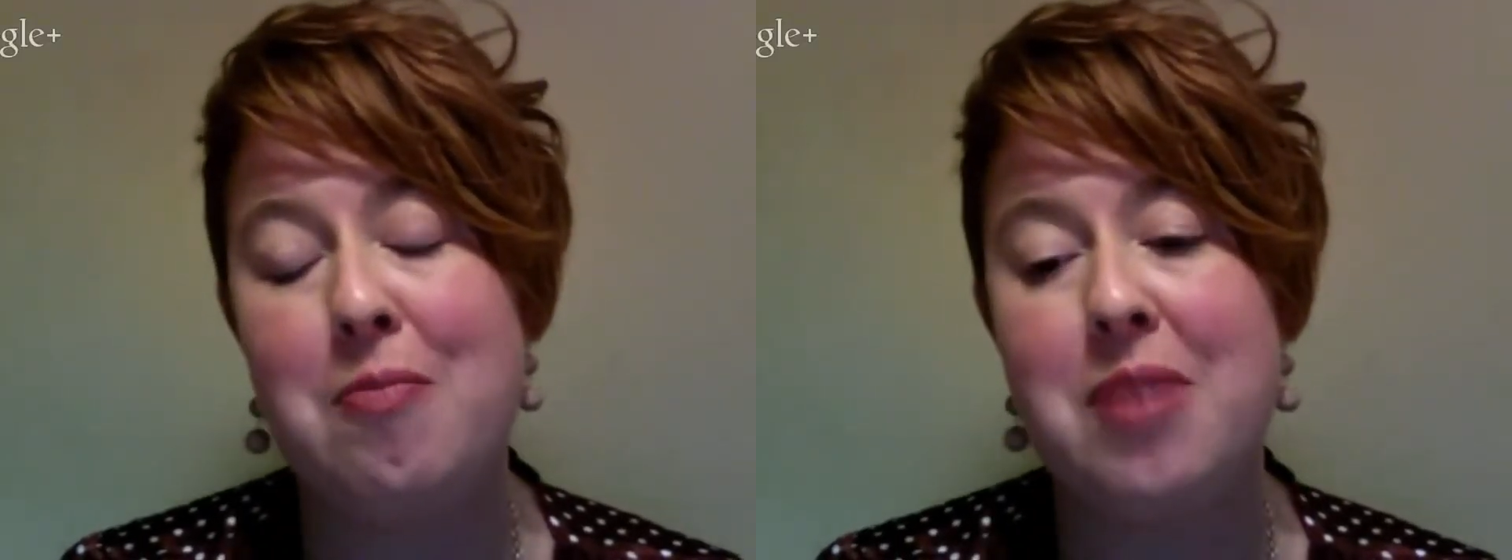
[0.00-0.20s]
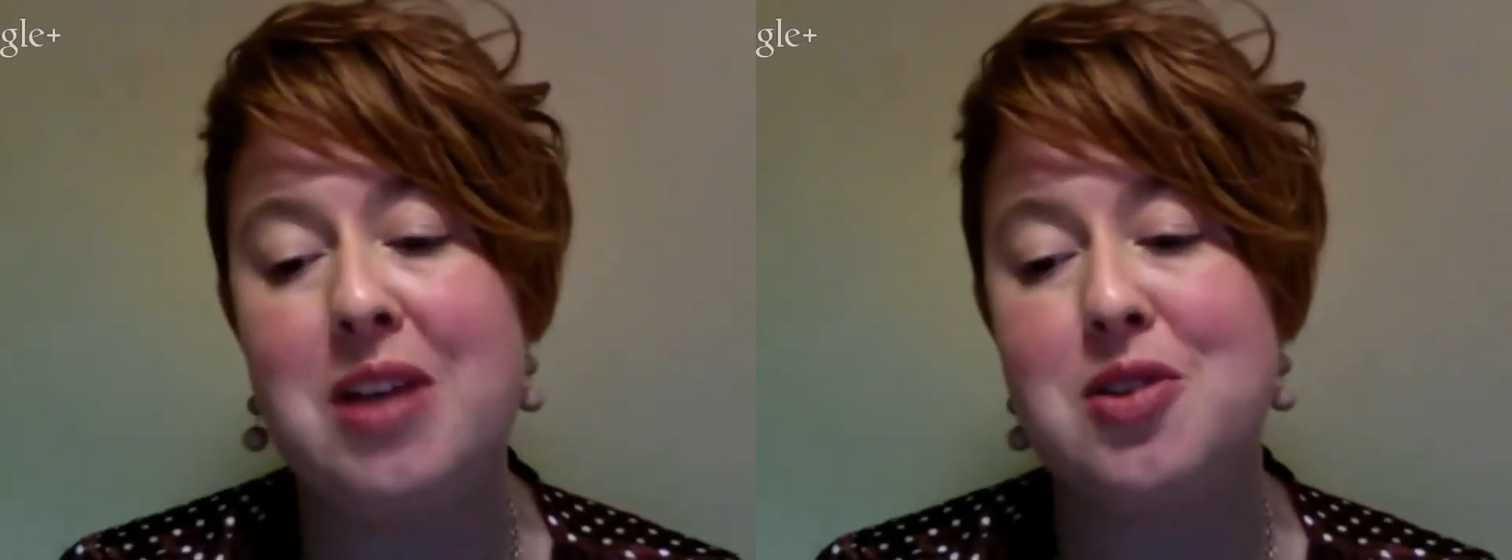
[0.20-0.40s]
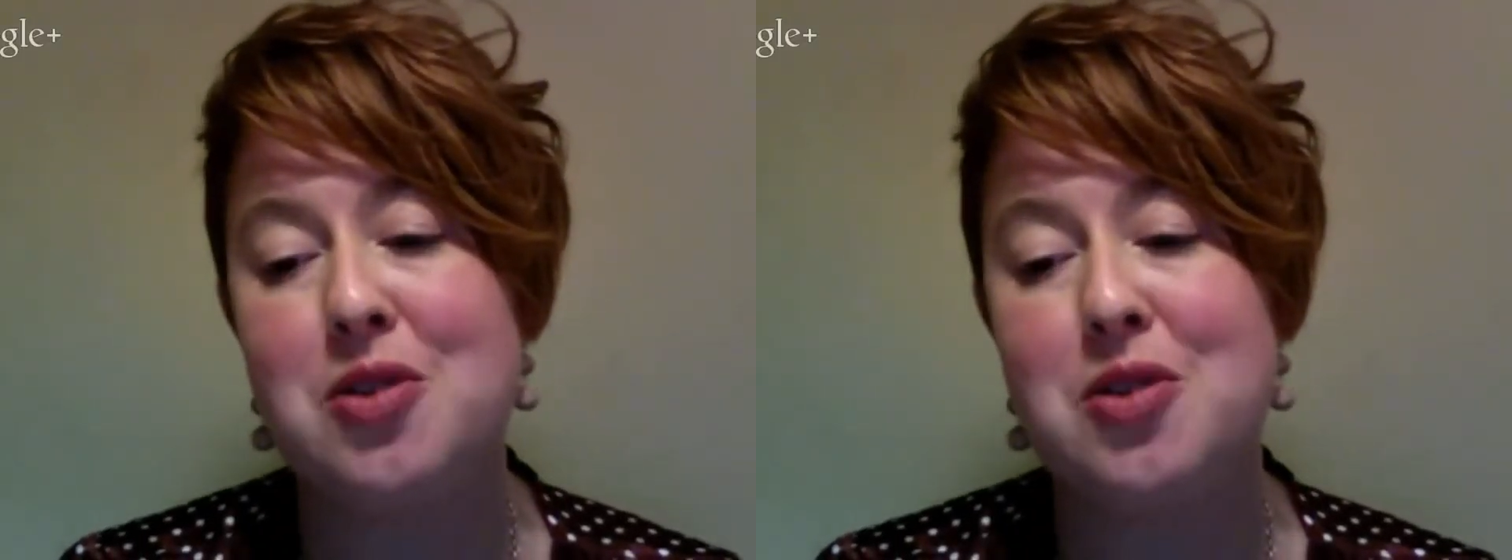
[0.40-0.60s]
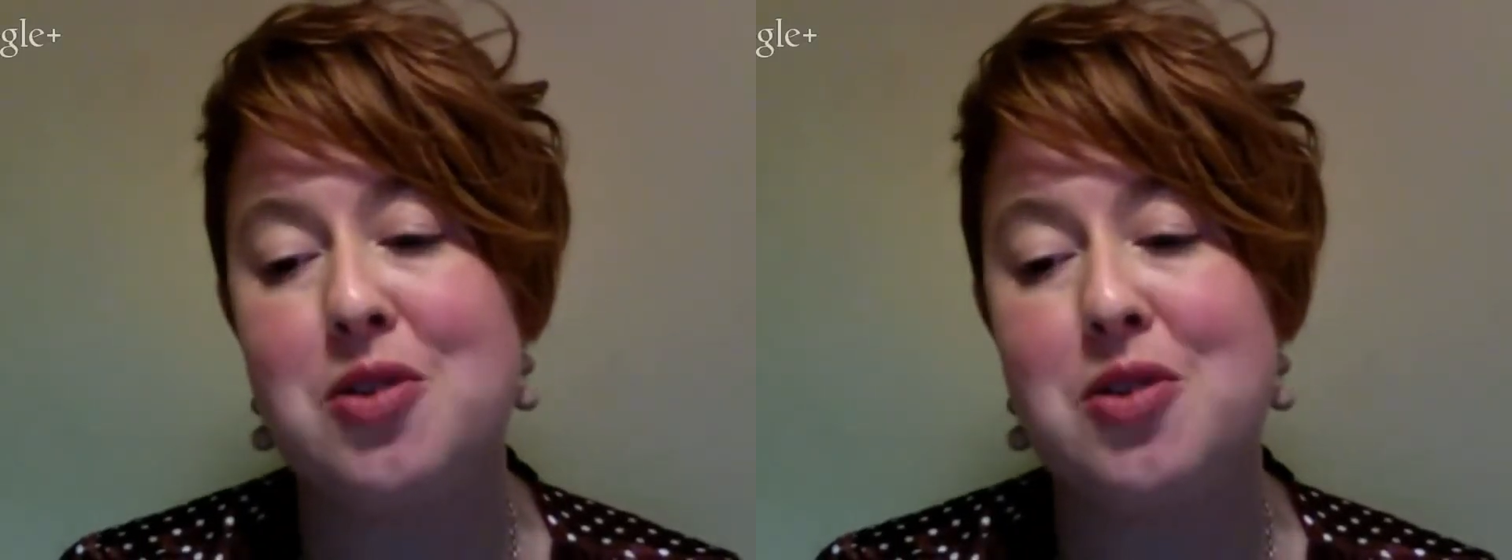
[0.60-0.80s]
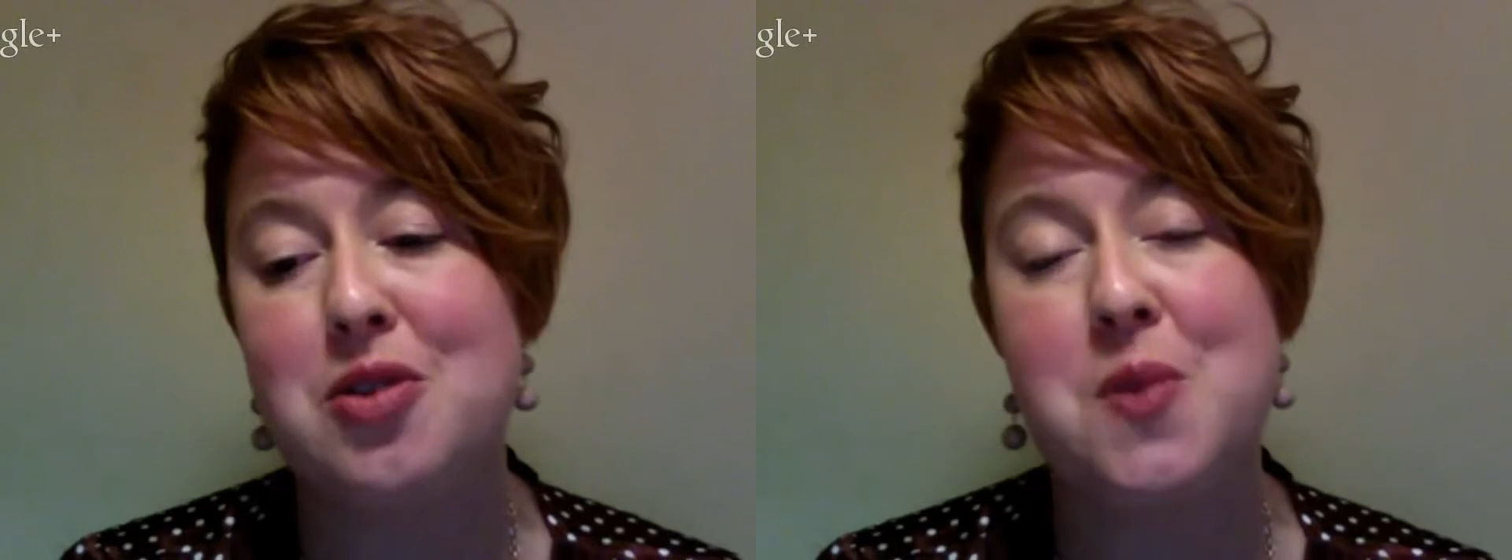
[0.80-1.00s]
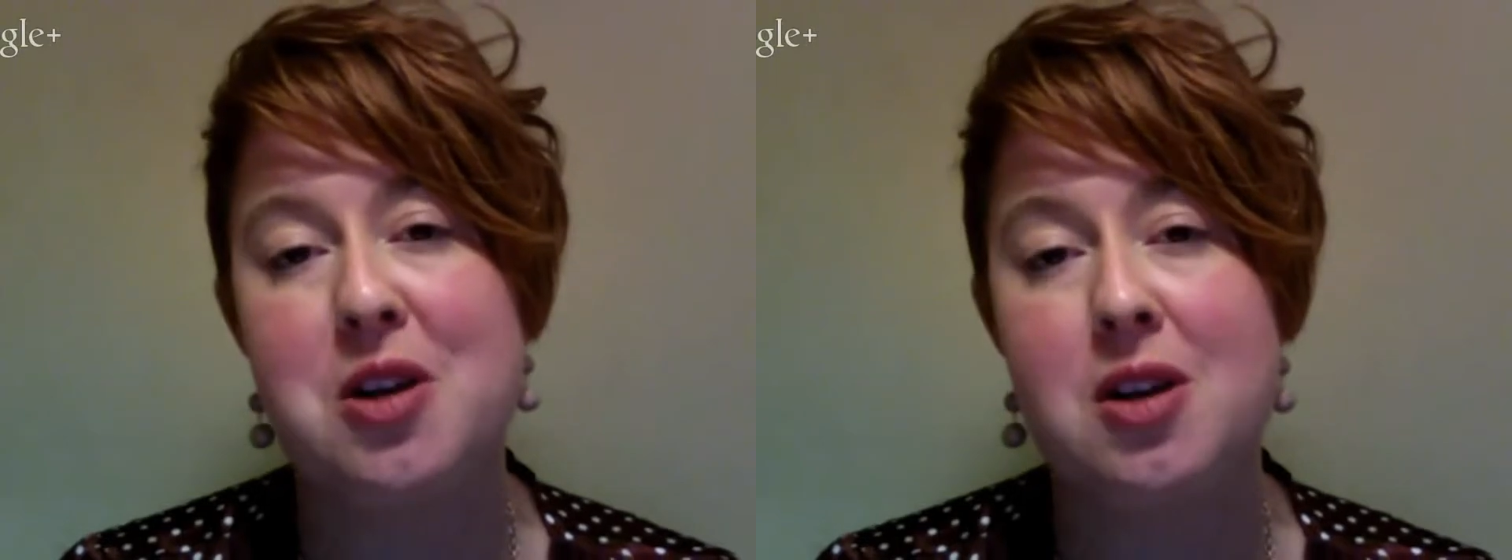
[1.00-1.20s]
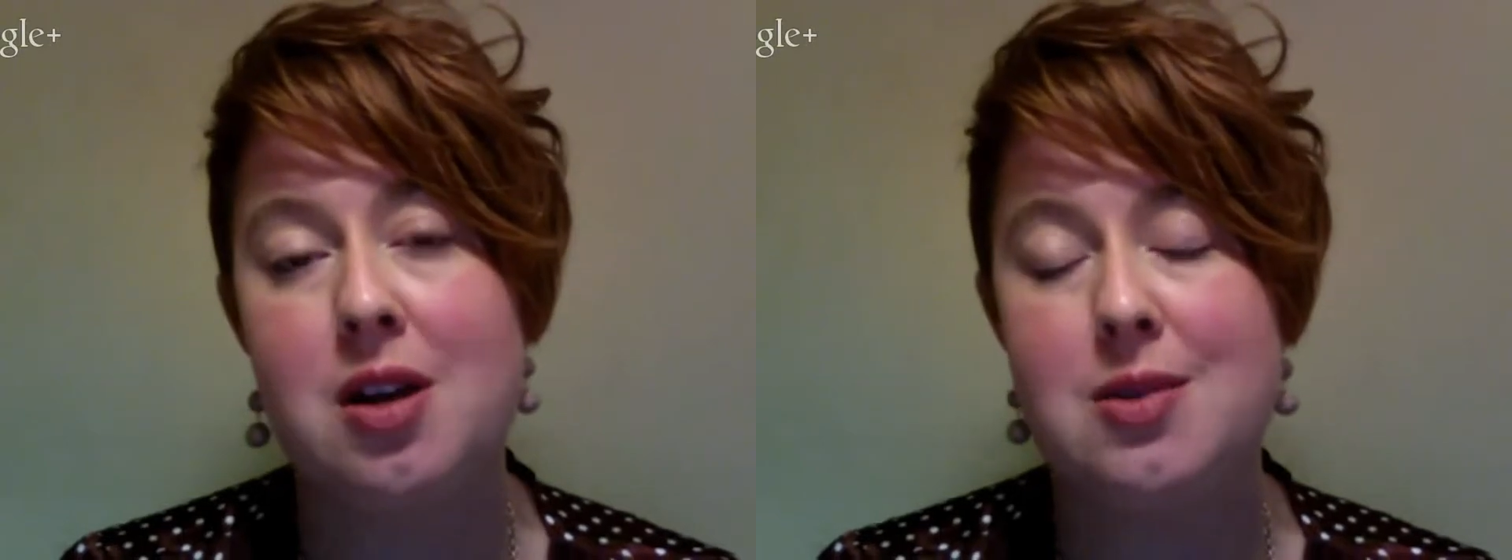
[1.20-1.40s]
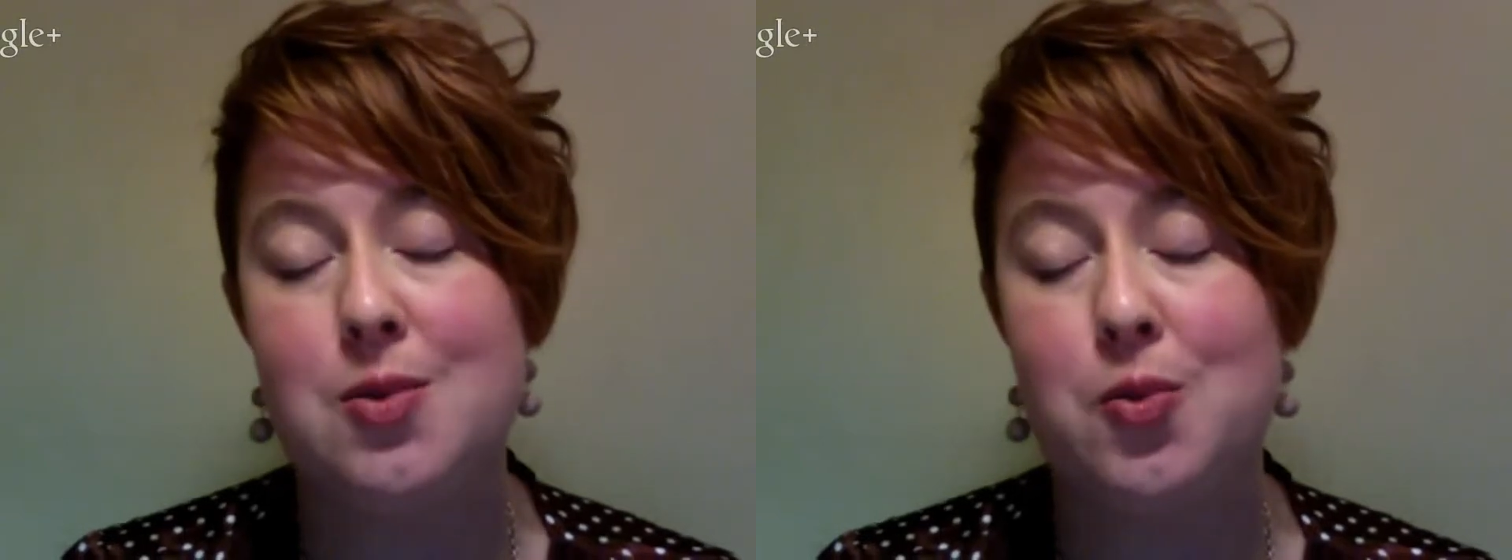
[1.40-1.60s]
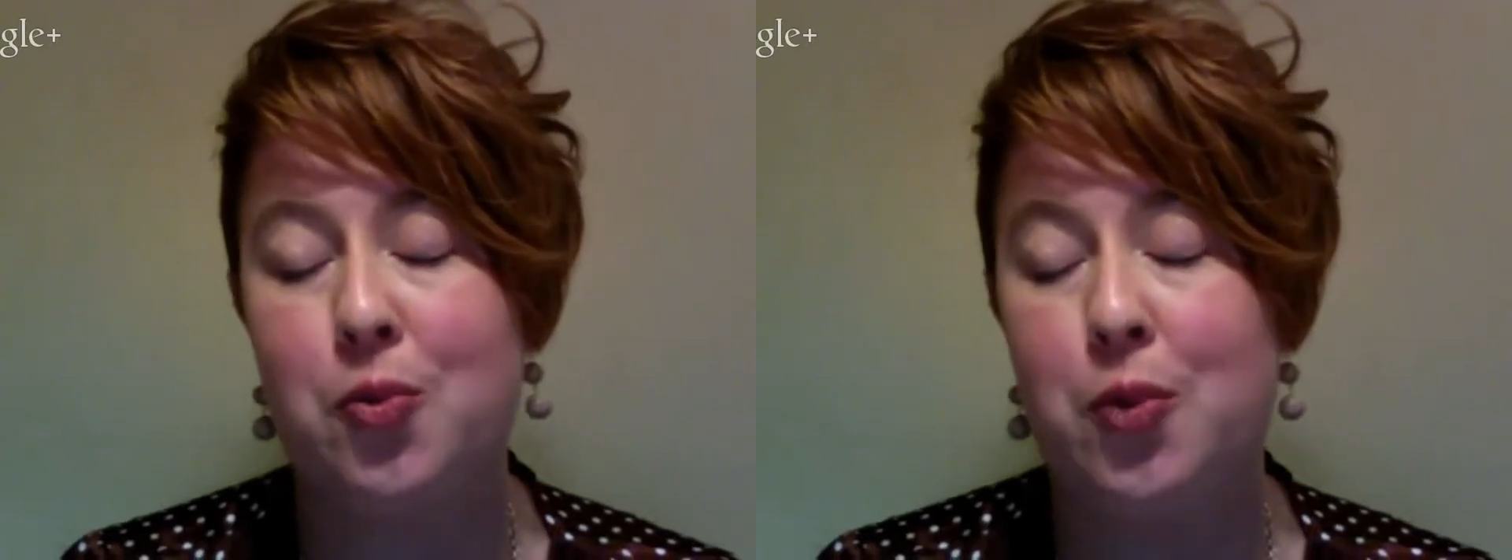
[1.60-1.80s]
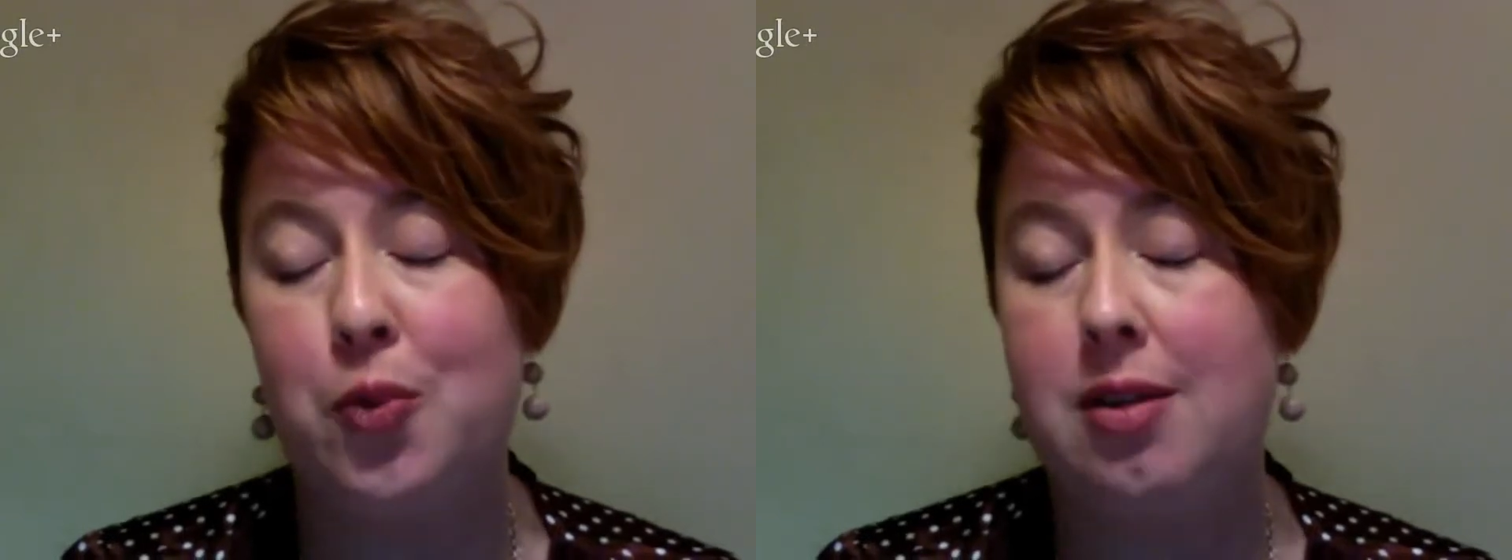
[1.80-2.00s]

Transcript: based on your experience